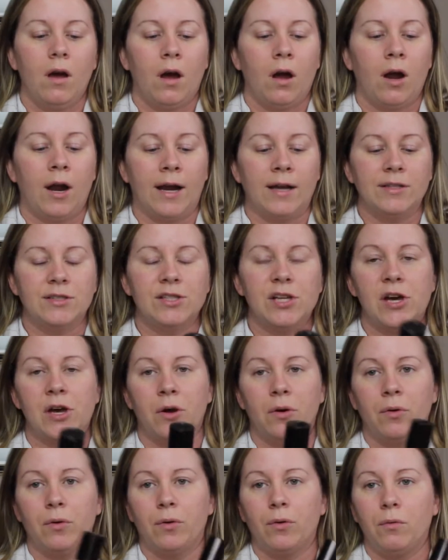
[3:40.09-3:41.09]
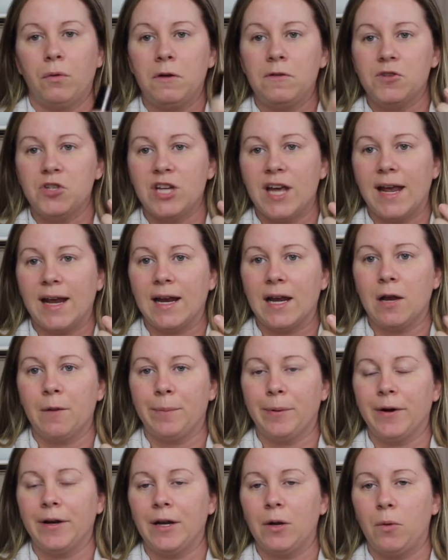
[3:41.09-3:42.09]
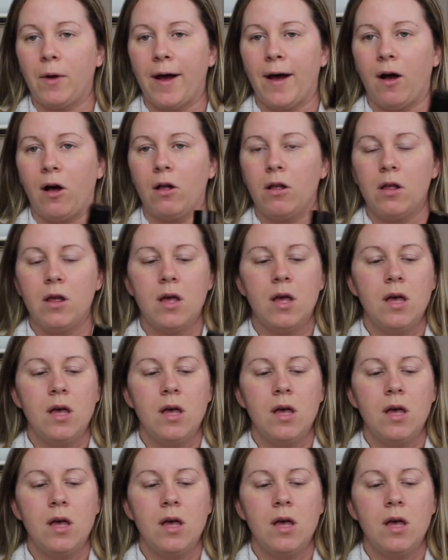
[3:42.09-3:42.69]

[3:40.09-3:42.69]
Alright, so we've shaken it pretty well.